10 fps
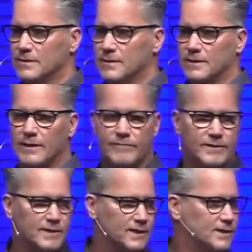and
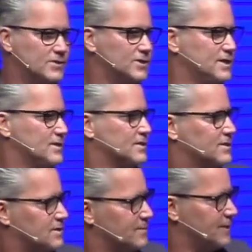everything that Jesus
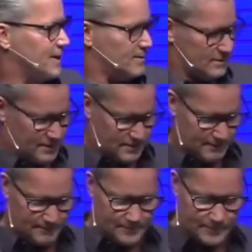is about.
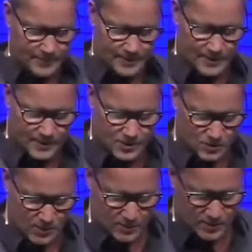This
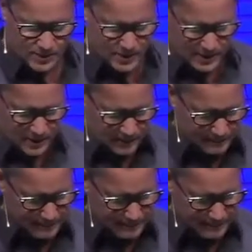is what we're seeing.